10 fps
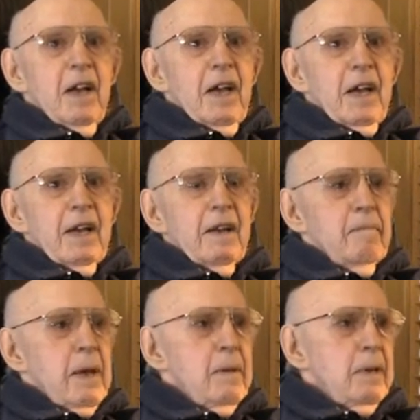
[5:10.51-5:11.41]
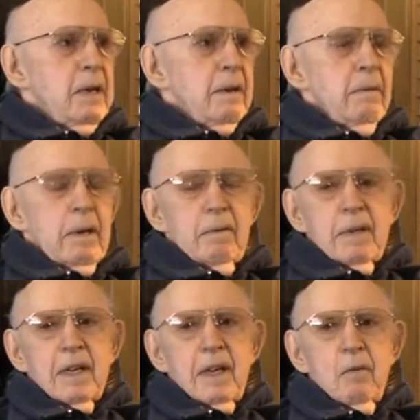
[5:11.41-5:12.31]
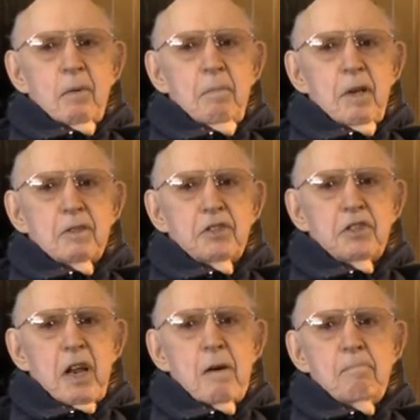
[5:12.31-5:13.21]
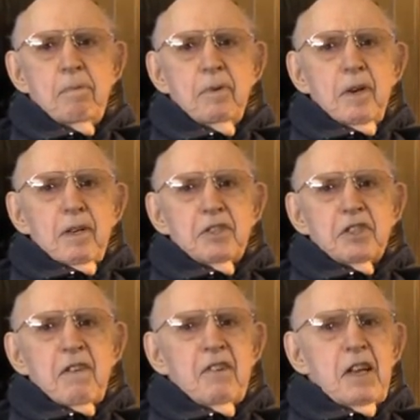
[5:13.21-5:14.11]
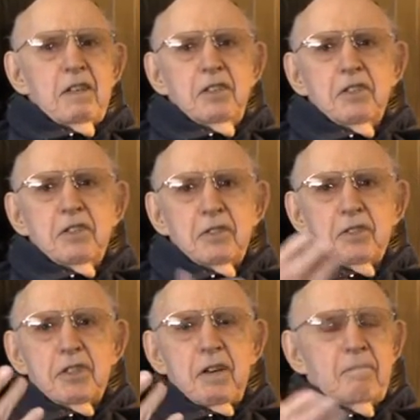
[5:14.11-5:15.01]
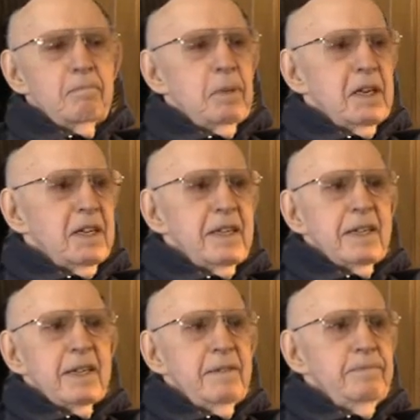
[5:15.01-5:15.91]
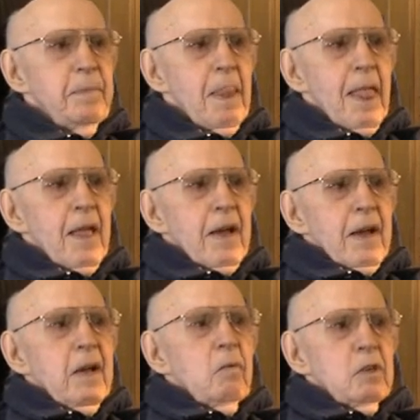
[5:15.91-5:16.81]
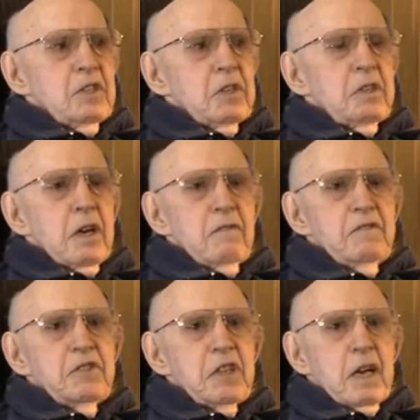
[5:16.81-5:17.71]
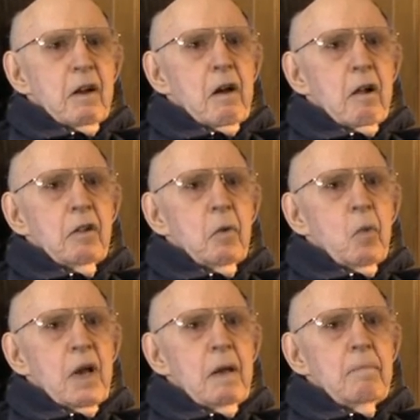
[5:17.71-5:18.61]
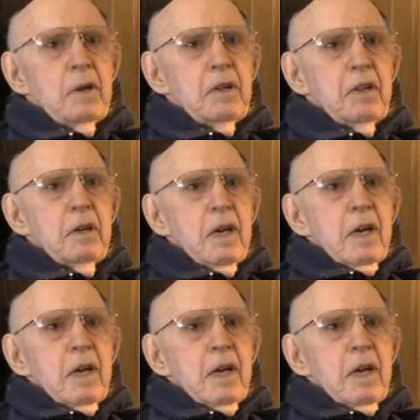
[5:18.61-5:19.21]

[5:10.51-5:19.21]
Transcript: And maybe, what the hell would be a slump? 7 inches or something, but it was a tough sell all the way. But